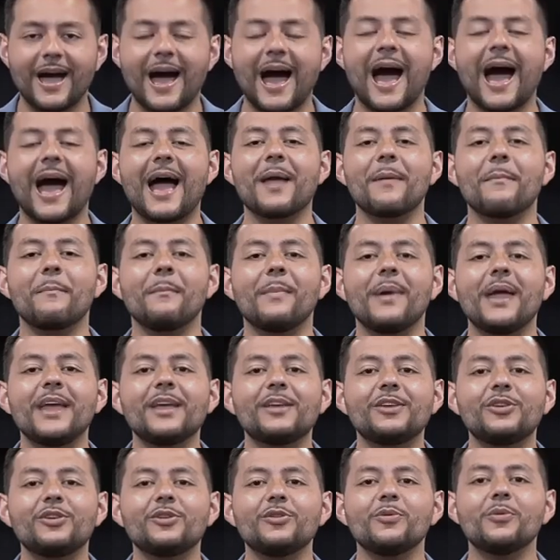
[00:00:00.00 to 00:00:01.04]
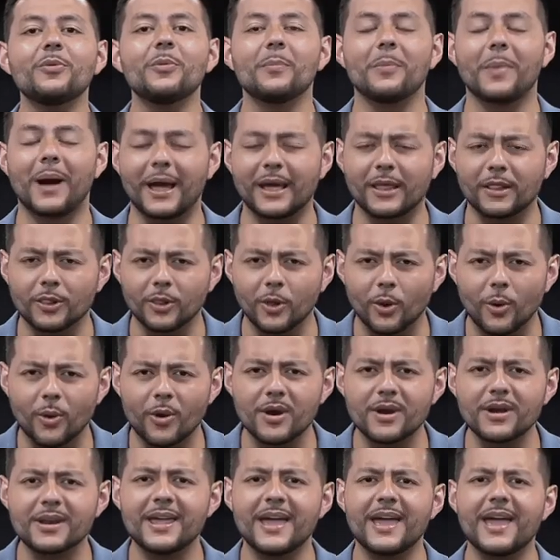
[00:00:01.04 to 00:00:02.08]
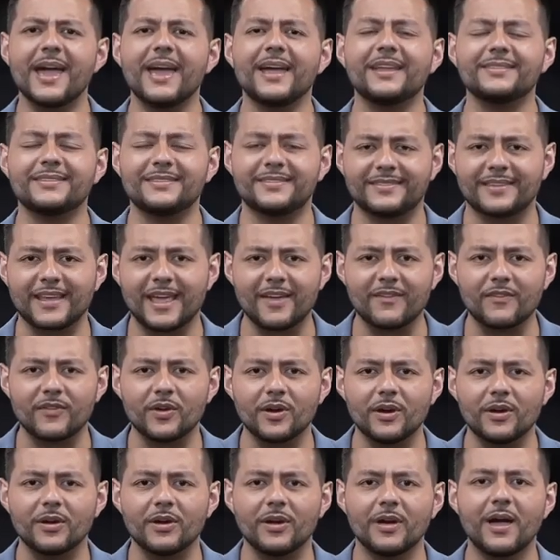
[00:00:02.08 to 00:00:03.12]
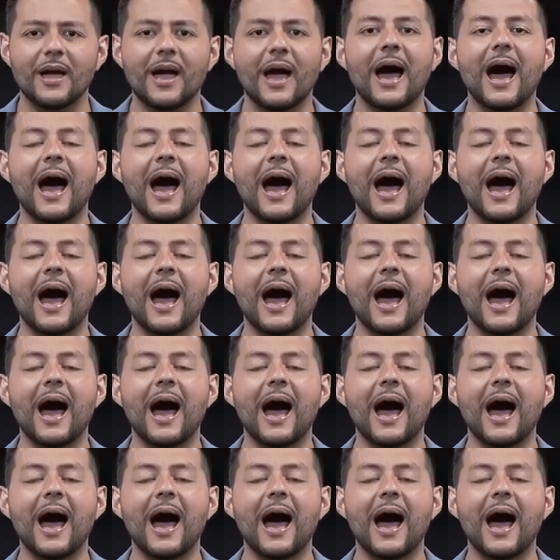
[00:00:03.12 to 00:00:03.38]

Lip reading: I make you my Lord and Savior.